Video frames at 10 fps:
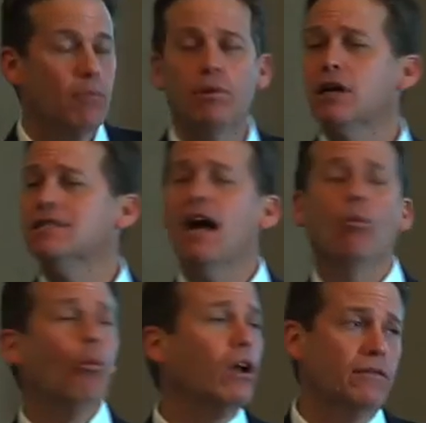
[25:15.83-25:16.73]
because
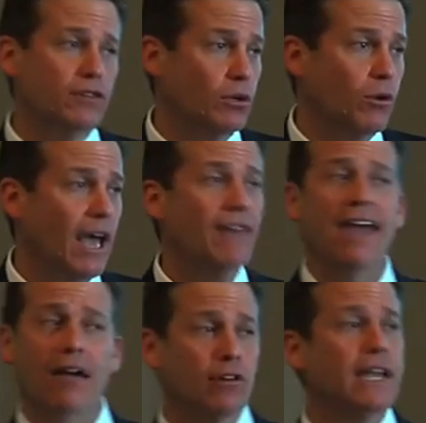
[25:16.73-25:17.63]
not one of you have
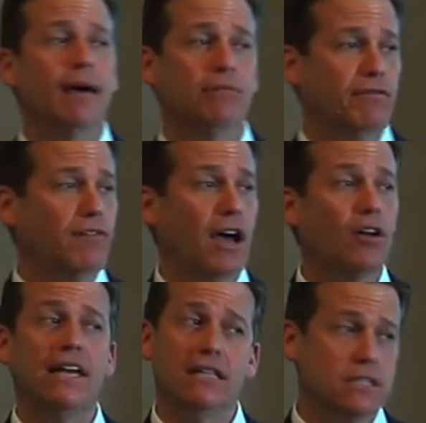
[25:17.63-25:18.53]
ever kept the
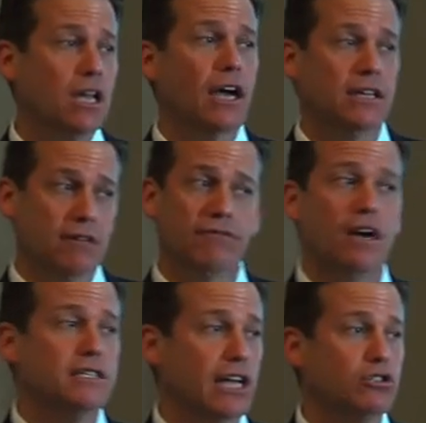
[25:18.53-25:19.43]
file inside the
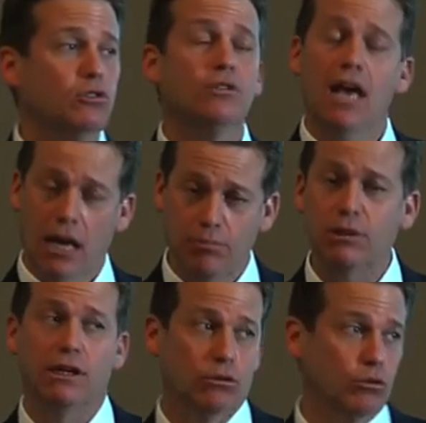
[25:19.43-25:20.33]
confines of that tooth and
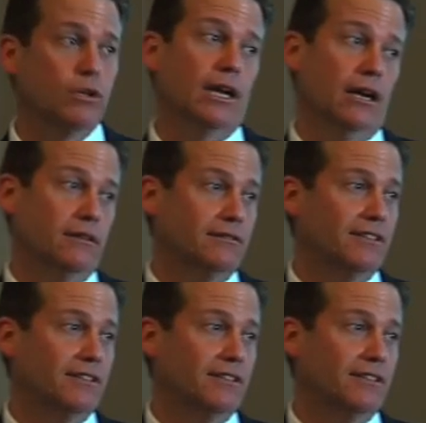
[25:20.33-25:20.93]
completed the root canal.